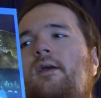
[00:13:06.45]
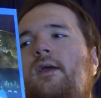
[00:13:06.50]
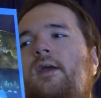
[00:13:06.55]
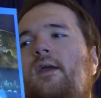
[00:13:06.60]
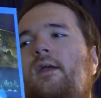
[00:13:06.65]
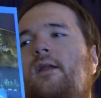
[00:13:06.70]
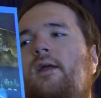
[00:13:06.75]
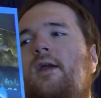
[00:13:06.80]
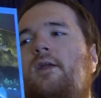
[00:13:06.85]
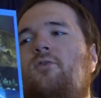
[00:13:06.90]

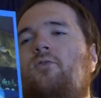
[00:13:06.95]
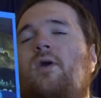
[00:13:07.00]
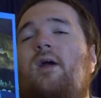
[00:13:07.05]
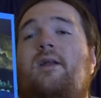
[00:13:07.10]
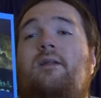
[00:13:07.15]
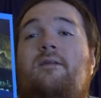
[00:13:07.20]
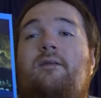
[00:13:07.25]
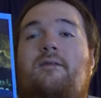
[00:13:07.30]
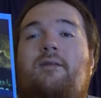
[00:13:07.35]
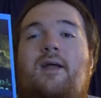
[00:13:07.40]
And I try
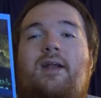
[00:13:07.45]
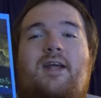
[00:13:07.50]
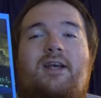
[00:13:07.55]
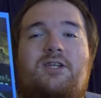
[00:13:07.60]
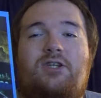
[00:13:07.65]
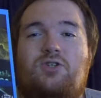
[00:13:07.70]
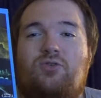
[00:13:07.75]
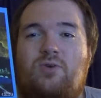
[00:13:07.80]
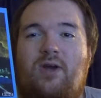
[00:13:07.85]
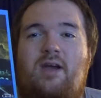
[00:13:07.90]
to do that. I
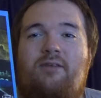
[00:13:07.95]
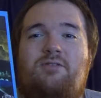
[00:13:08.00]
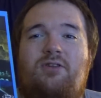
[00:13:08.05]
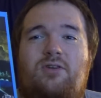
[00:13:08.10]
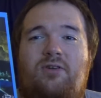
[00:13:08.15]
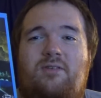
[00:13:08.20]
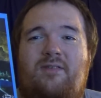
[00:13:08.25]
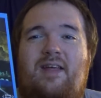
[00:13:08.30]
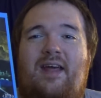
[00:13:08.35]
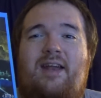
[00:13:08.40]
strive to
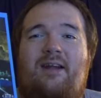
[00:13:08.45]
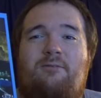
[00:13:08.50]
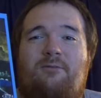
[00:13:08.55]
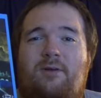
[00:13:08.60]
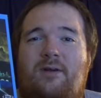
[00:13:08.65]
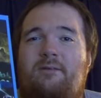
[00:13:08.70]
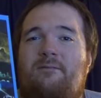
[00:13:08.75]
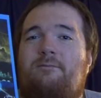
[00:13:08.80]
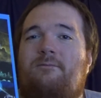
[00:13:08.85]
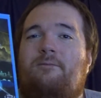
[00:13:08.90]
do that
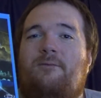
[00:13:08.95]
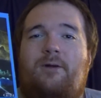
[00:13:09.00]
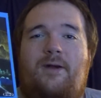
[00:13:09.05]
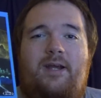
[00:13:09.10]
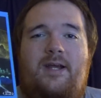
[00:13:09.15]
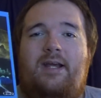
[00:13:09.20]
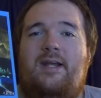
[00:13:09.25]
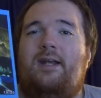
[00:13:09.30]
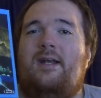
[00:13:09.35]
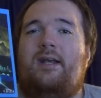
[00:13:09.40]
every
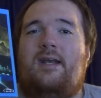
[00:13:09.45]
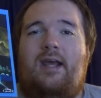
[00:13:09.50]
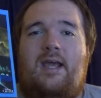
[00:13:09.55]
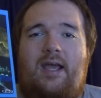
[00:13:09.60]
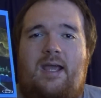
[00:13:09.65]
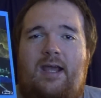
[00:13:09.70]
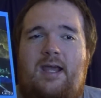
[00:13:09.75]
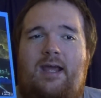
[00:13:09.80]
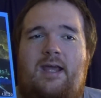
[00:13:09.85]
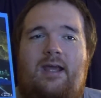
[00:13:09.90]
freaking
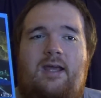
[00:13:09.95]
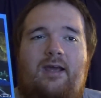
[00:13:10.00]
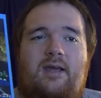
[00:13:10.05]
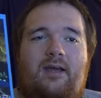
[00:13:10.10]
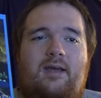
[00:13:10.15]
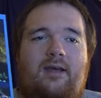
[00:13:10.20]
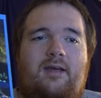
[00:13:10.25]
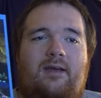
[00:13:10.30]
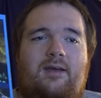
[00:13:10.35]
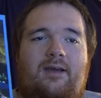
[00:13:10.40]
day.
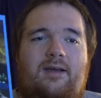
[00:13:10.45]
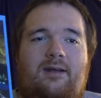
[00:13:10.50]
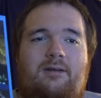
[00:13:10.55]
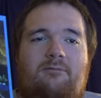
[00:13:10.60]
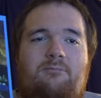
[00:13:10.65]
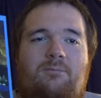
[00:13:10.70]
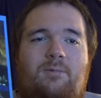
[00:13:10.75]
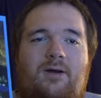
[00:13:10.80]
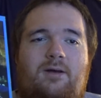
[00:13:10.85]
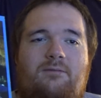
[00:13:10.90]
And,
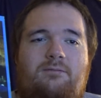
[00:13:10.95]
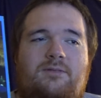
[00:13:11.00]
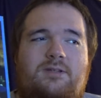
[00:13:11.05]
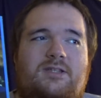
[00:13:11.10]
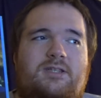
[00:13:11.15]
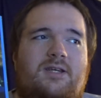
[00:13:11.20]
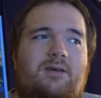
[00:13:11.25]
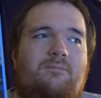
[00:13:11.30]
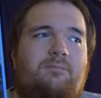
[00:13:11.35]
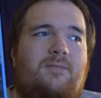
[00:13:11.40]
well,
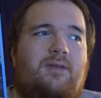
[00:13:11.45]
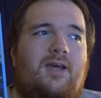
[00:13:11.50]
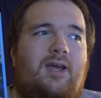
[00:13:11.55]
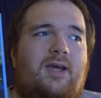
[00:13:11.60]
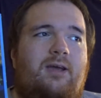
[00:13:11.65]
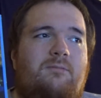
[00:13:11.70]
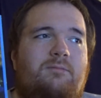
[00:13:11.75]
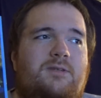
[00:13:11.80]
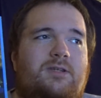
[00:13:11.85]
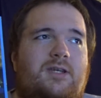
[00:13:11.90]

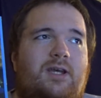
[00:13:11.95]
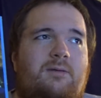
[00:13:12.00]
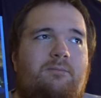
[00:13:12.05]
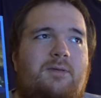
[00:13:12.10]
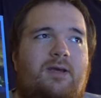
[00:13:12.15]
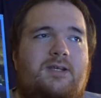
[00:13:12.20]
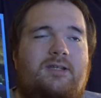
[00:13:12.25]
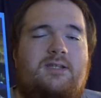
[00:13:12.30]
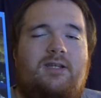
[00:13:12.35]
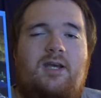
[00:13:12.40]
sometimes I
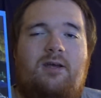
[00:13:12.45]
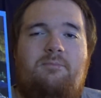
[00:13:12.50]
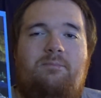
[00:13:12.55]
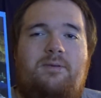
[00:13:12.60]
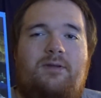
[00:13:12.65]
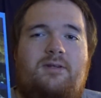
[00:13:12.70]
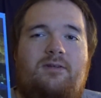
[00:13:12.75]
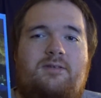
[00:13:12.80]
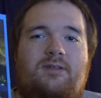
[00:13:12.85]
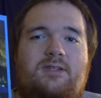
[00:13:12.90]
mess up
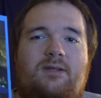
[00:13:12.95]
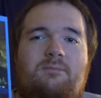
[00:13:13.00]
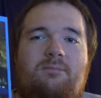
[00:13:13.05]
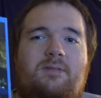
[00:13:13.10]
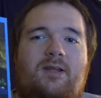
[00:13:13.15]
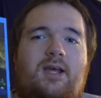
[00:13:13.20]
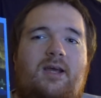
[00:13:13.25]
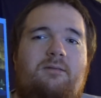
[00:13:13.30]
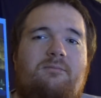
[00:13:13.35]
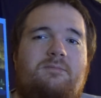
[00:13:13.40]
and
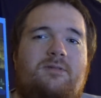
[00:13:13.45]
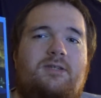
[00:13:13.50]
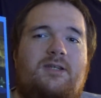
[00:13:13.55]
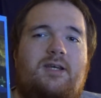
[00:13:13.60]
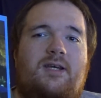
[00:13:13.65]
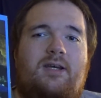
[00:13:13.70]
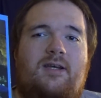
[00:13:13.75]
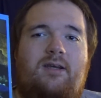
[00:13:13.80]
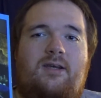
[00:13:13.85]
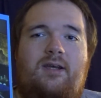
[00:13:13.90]
sometimes
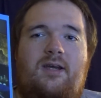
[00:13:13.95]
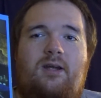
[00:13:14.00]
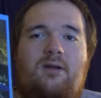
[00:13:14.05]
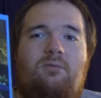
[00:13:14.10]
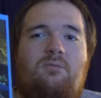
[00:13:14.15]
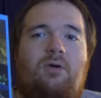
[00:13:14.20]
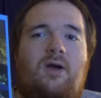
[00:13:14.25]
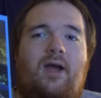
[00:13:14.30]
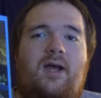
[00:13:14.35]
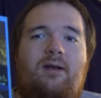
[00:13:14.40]
I get
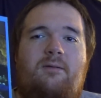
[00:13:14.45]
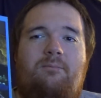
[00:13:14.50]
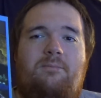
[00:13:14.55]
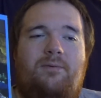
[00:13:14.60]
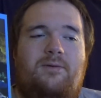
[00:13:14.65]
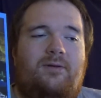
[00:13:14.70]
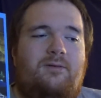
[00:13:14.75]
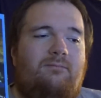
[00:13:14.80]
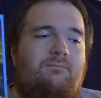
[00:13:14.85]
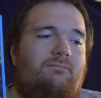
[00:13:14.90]
it right,
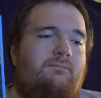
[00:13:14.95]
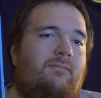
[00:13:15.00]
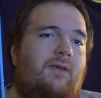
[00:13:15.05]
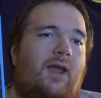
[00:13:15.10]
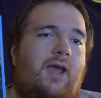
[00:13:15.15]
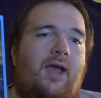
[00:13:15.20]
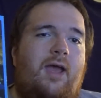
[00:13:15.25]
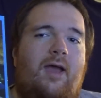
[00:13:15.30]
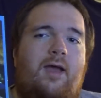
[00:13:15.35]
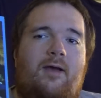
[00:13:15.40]
but
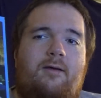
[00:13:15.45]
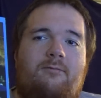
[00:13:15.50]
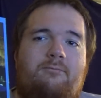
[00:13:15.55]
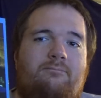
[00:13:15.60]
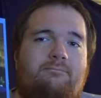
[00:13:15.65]
yeah.